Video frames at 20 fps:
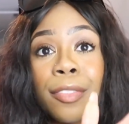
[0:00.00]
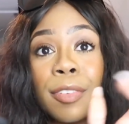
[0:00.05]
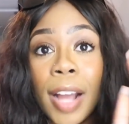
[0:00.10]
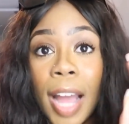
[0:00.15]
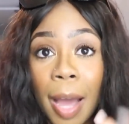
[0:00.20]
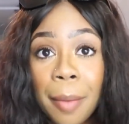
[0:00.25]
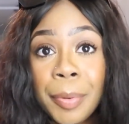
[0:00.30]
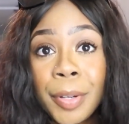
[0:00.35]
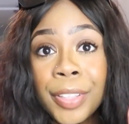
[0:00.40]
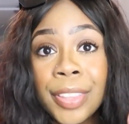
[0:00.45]

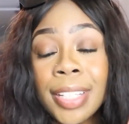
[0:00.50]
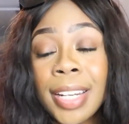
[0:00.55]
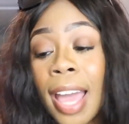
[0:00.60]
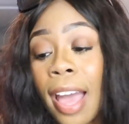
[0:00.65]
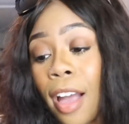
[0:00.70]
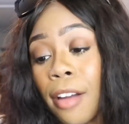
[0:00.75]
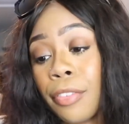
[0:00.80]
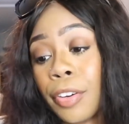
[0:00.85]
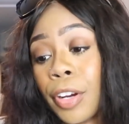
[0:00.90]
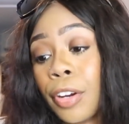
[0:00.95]
Happier Than
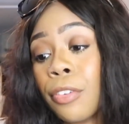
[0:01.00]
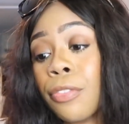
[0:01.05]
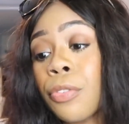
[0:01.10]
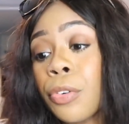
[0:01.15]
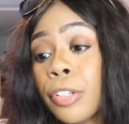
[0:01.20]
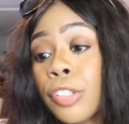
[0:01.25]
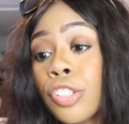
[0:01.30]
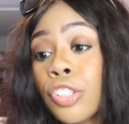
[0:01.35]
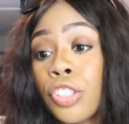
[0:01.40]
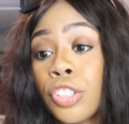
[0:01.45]
Ever
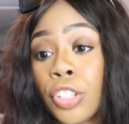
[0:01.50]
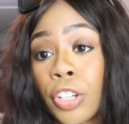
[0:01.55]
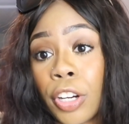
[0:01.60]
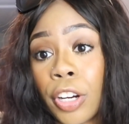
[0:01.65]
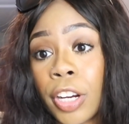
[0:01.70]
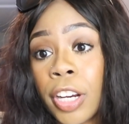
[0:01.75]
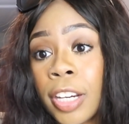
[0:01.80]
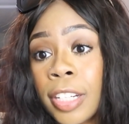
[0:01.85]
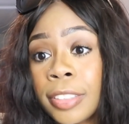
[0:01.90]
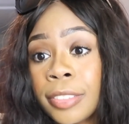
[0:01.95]
for
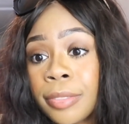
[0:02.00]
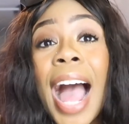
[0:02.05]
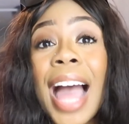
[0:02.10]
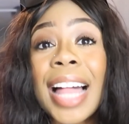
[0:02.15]
sure.